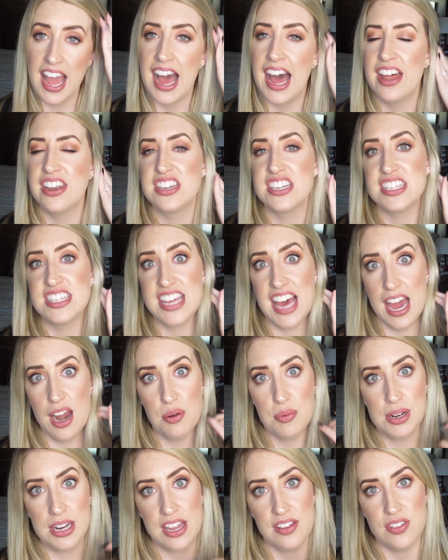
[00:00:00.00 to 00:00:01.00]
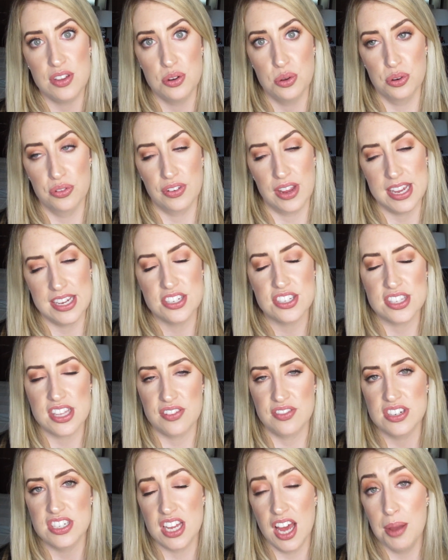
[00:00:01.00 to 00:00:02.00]
And that will give you notifications
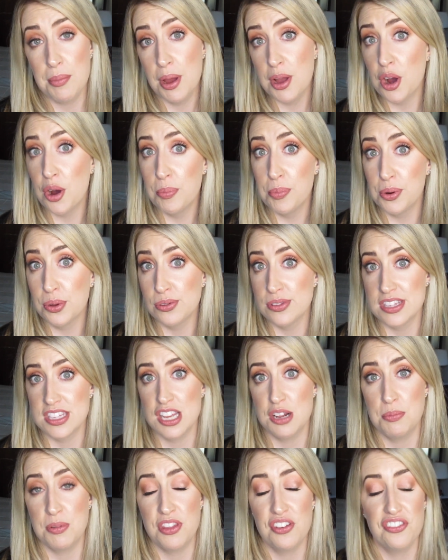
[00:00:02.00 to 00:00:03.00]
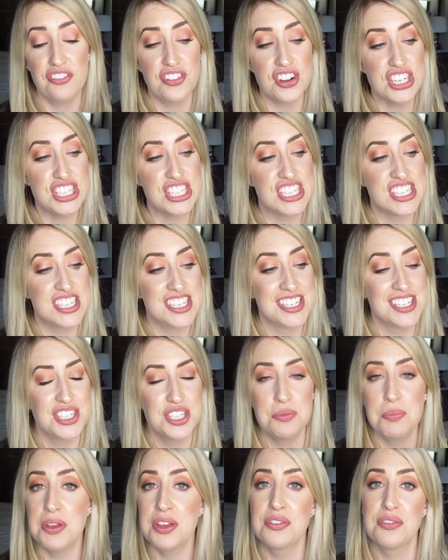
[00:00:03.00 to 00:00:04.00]
every time I upload. So you'll be the first
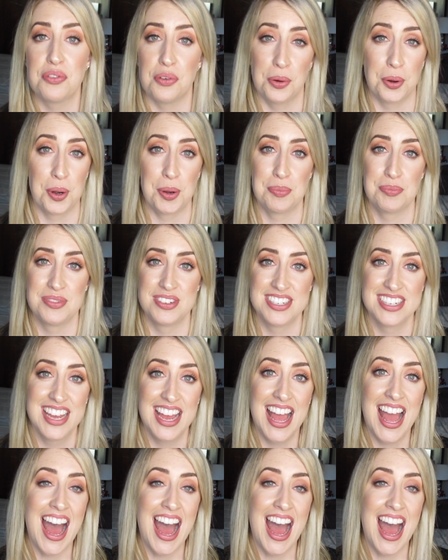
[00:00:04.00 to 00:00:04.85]
to be informed.